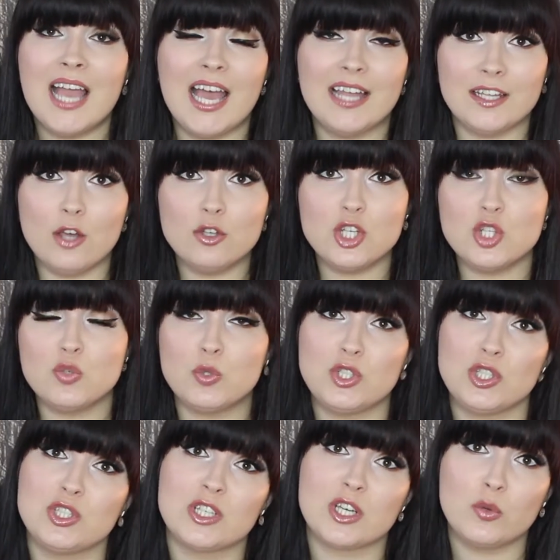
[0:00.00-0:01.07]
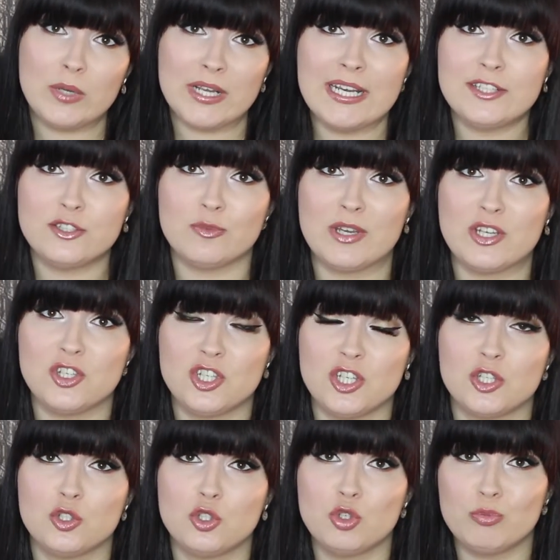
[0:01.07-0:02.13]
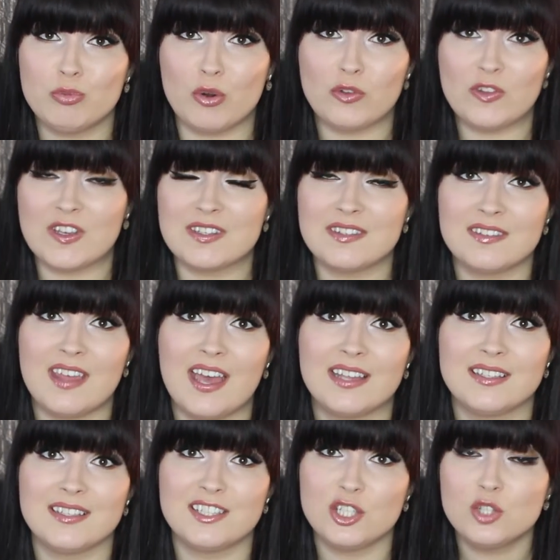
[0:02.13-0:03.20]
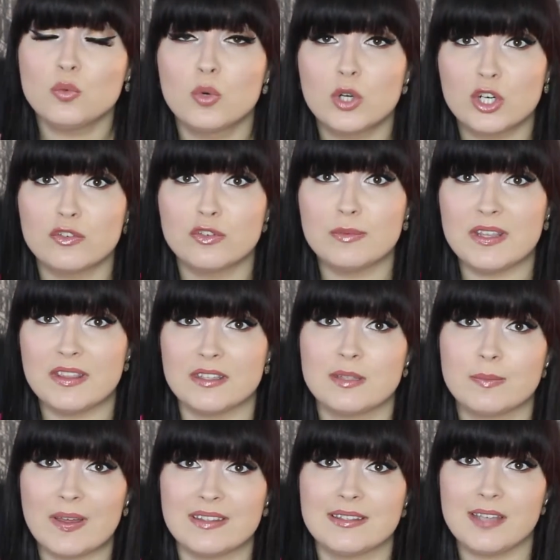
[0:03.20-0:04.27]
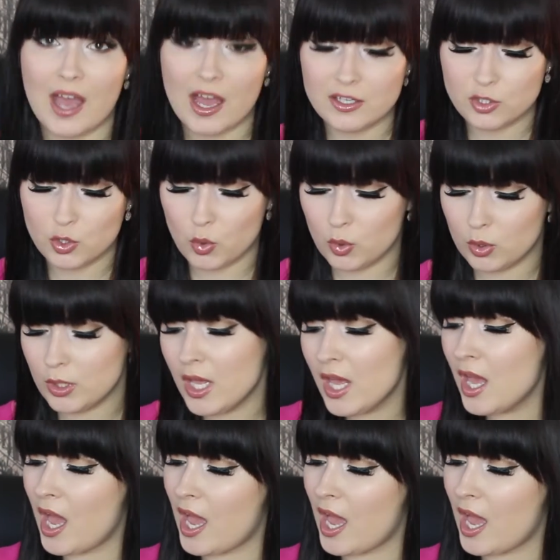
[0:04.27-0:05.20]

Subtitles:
And now I just wanted quickly to mention 2 products that didn't work for me this month at all.